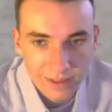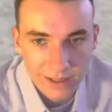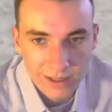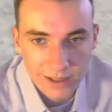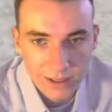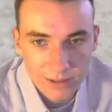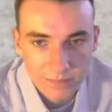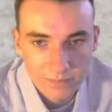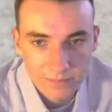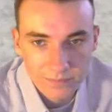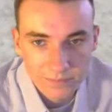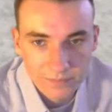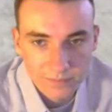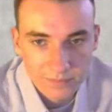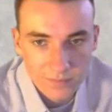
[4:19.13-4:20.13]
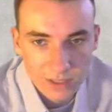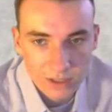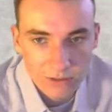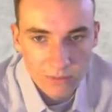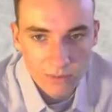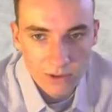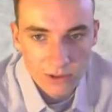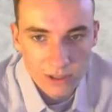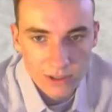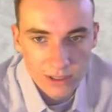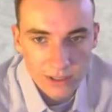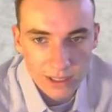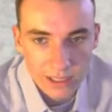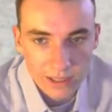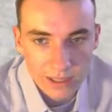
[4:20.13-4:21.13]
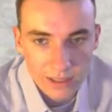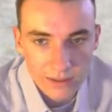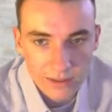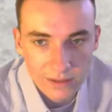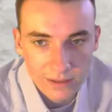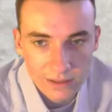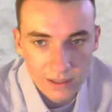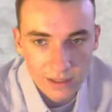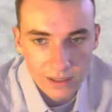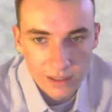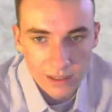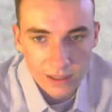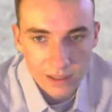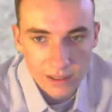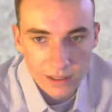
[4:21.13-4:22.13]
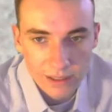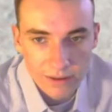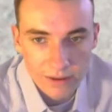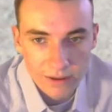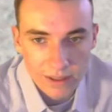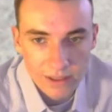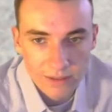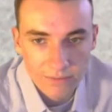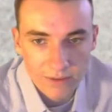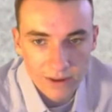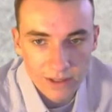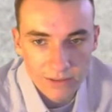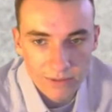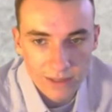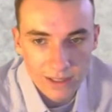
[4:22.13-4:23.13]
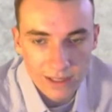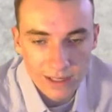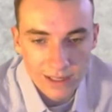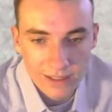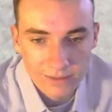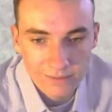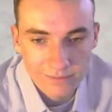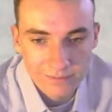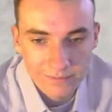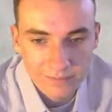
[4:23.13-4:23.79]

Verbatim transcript: So merge this in like this. There we go. That's the farthest we can get it.